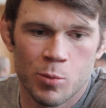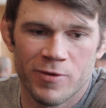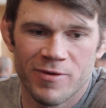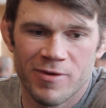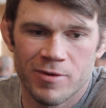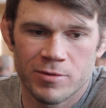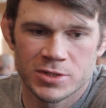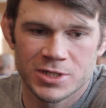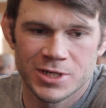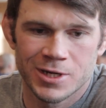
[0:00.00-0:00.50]

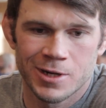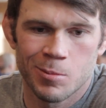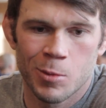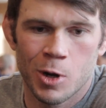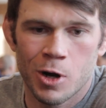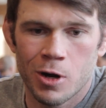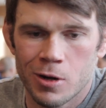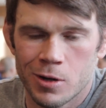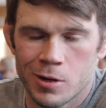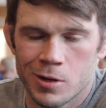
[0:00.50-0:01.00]
we've ever seen him
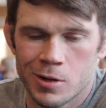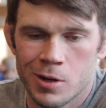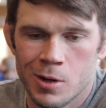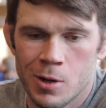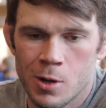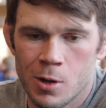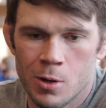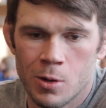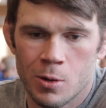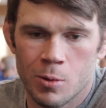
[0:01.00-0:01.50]
hurt
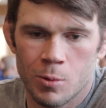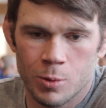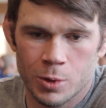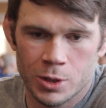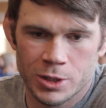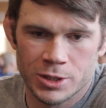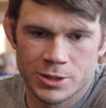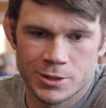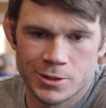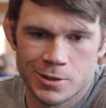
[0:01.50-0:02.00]

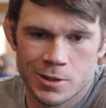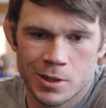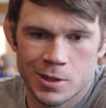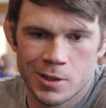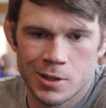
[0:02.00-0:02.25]
was,